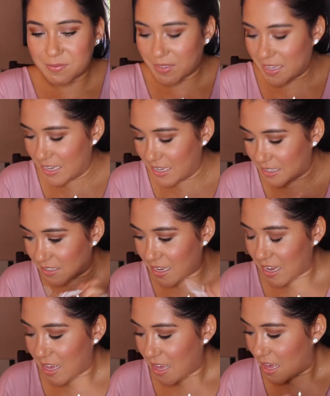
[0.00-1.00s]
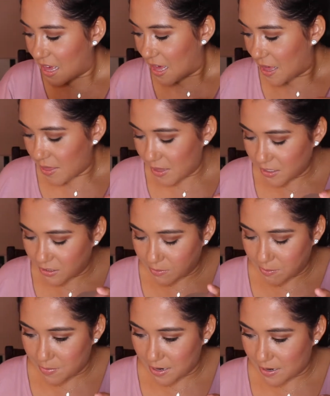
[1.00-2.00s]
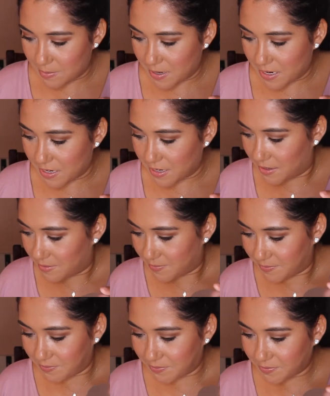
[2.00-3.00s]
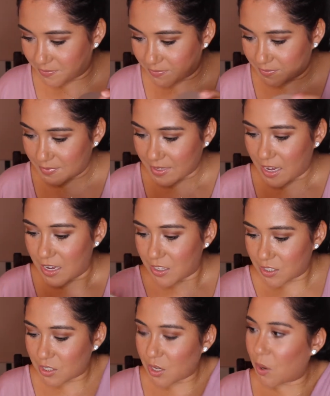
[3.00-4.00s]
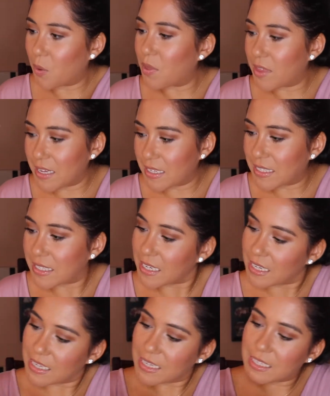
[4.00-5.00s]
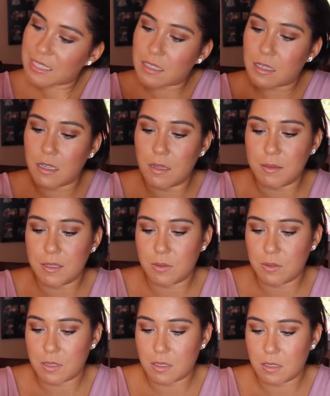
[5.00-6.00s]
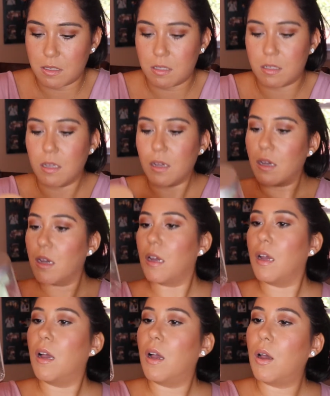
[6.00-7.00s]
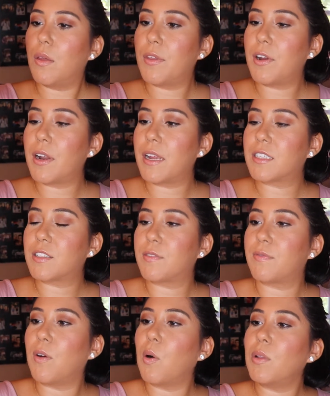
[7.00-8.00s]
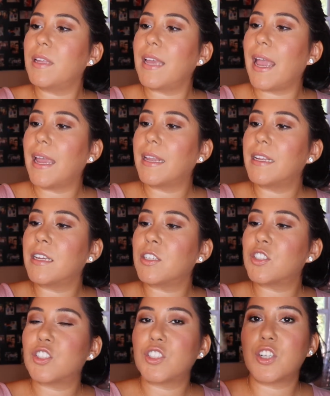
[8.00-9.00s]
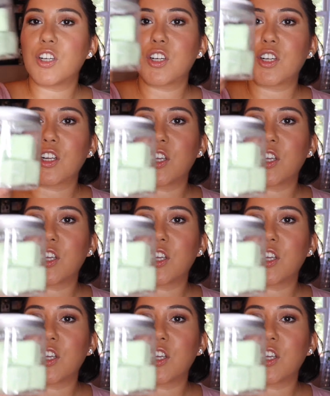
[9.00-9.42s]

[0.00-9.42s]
is this Burberry. So this is, let me see what this is. They're exfoliating sugar